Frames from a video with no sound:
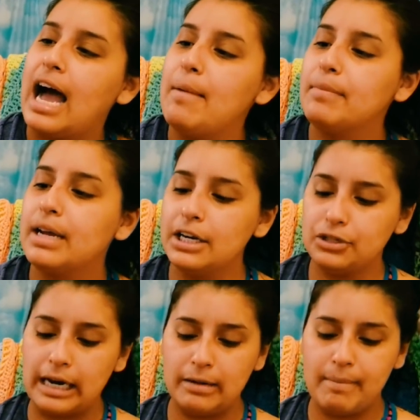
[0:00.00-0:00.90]
I'm gonna
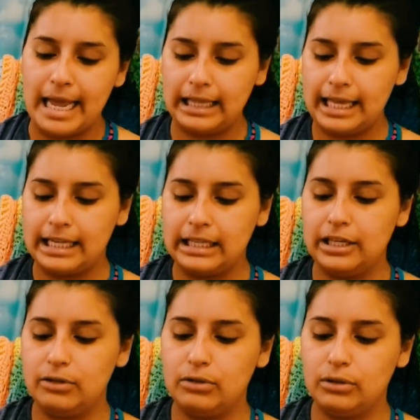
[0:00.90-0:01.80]
try to make like a
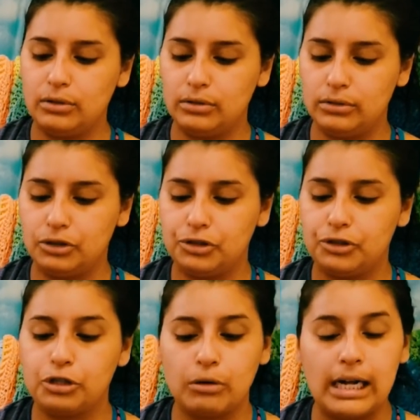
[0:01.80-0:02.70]
little
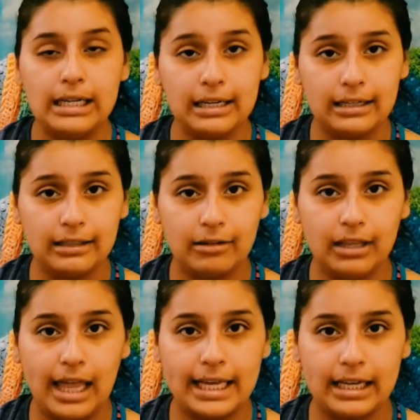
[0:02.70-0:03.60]
trunk
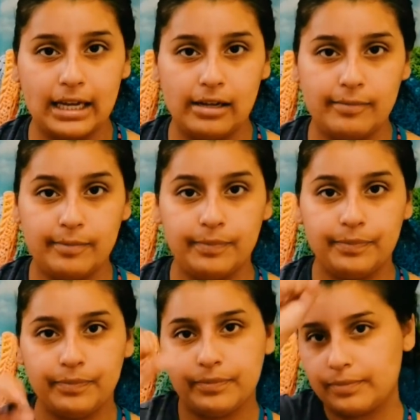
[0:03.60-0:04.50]
or like a
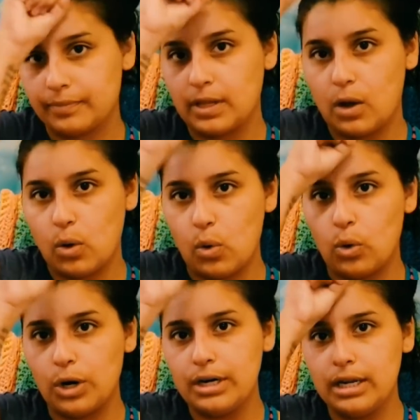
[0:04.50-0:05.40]

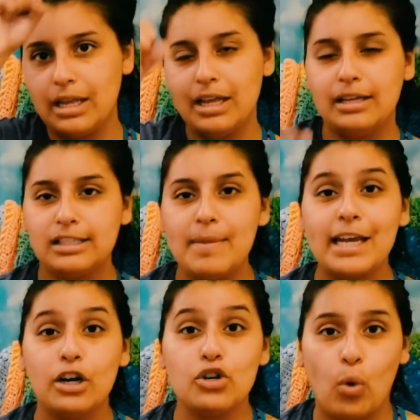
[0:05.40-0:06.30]
horn to
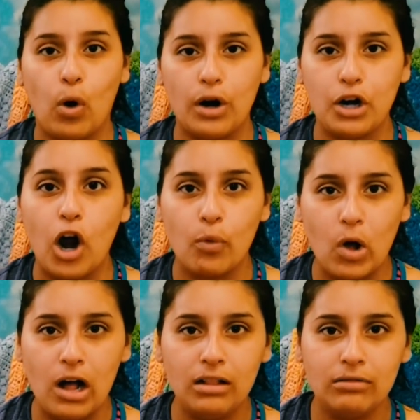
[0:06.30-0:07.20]
make it a
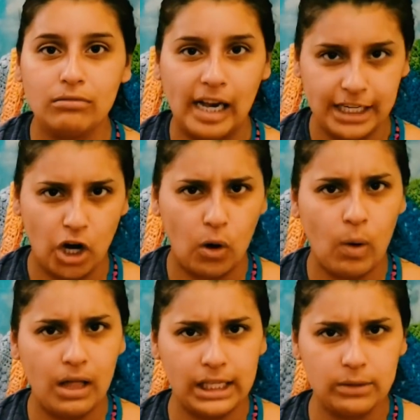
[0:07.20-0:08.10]
narwhal, right?
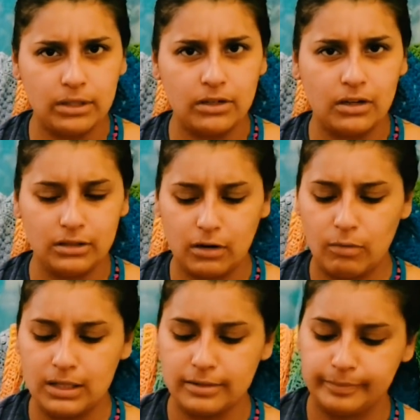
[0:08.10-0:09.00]
Narwhal, that's what they're called,
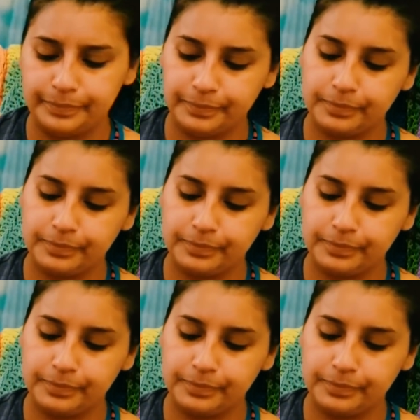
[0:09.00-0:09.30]
narwhals.